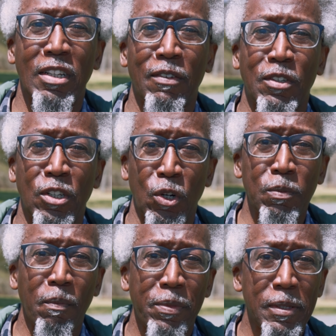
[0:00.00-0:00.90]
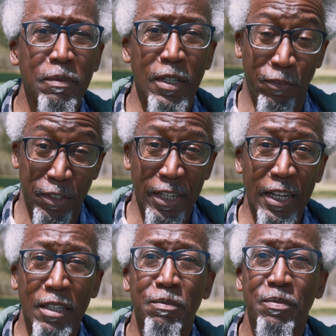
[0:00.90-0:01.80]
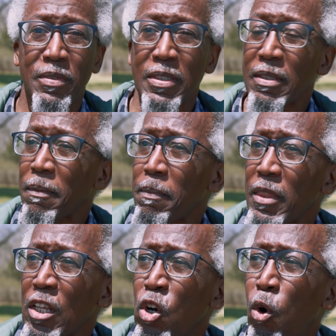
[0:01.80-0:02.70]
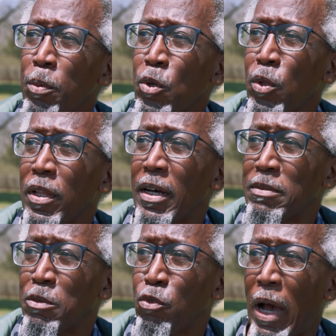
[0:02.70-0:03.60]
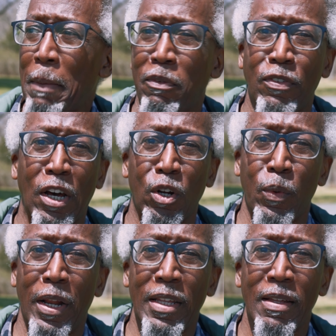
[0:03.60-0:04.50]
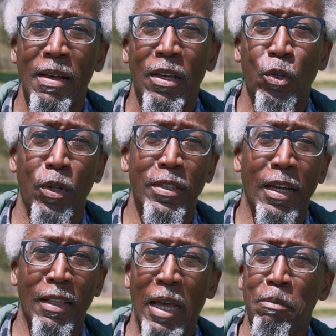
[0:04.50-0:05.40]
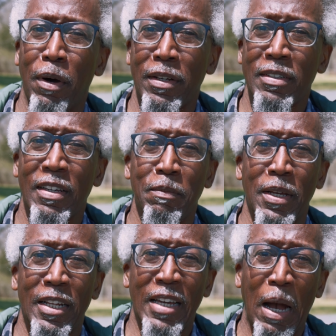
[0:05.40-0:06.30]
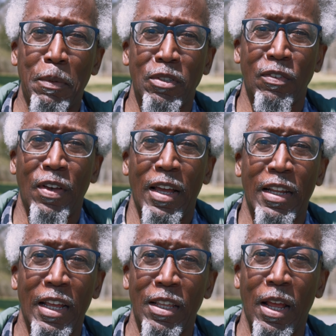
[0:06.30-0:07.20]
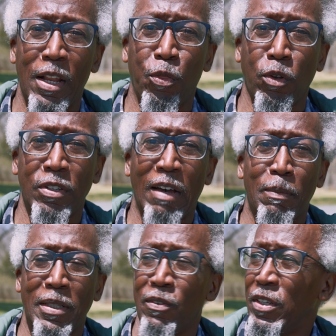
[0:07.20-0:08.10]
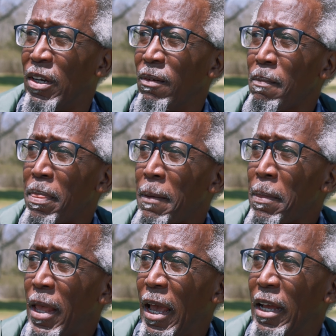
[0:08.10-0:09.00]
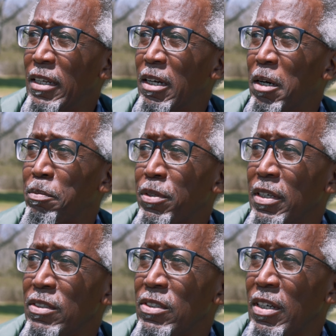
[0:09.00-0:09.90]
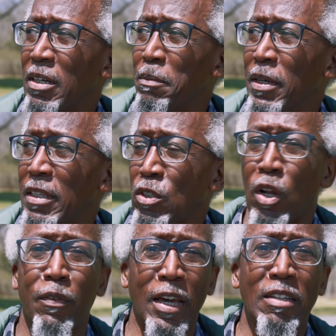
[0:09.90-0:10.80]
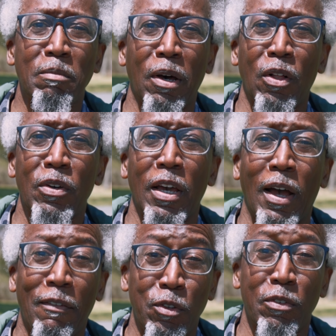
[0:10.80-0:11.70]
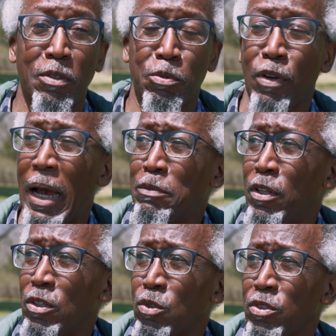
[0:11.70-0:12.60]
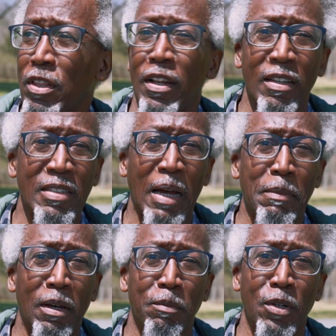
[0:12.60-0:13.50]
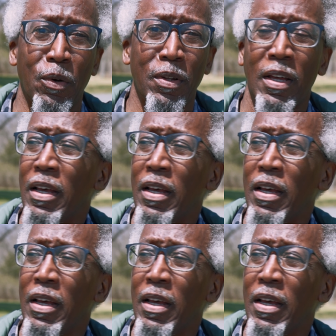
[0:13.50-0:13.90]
and if you do, and if you did, I hope you'll subscribe if you're not already. You'll hit that like button, give me any comments that you had, any thoughts you have about the video, and please hit that notification bell after you subscribe so that you'll see the next time I upload.